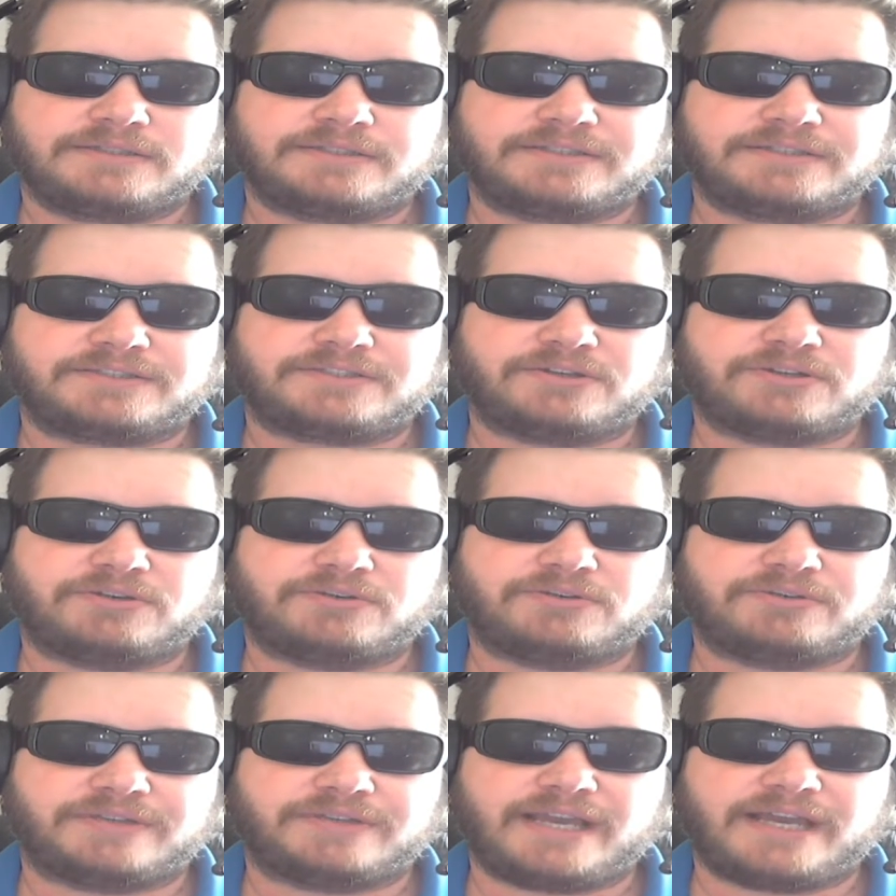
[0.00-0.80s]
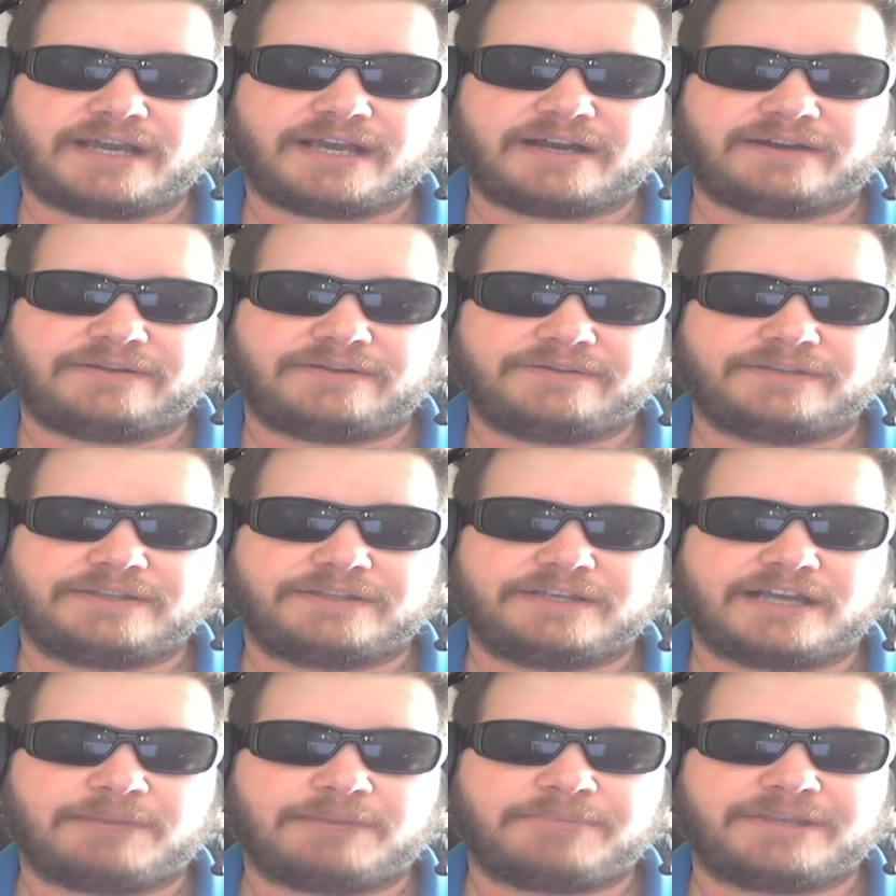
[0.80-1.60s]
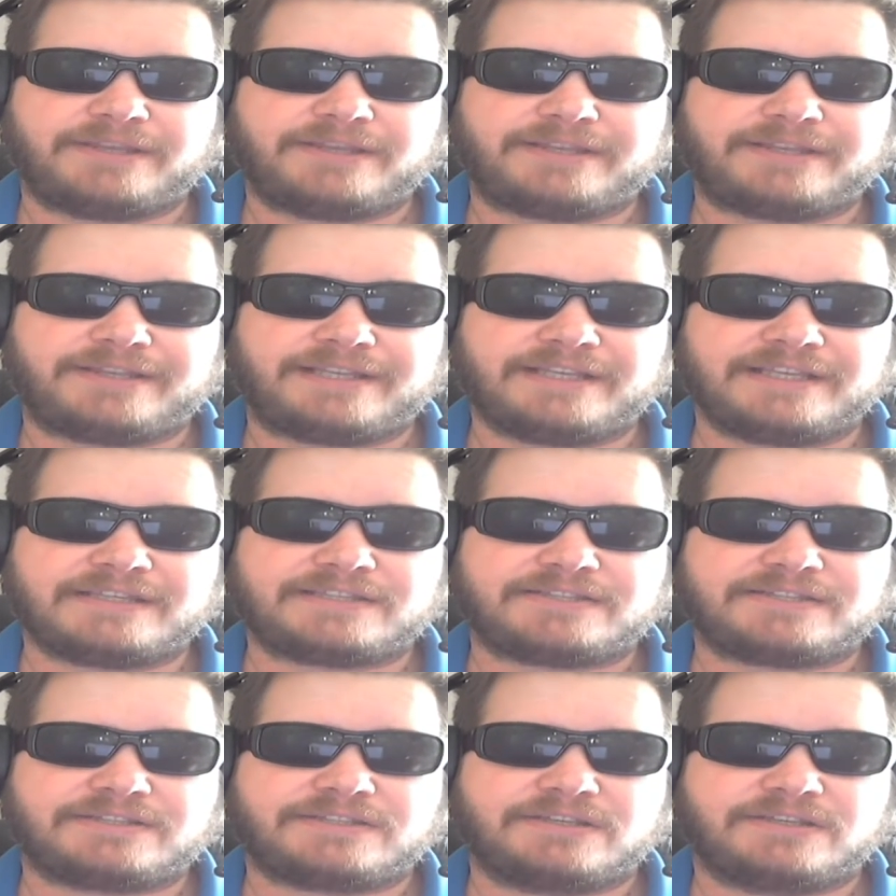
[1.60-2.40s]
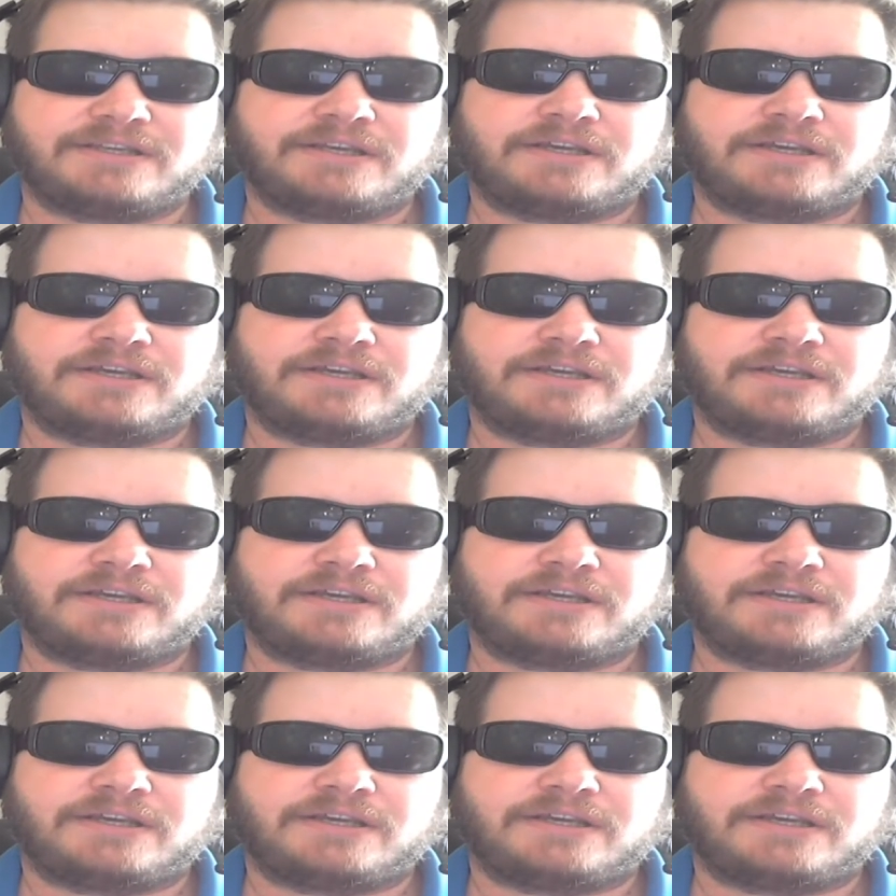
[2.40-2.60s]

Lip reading: So yeah, I mean this.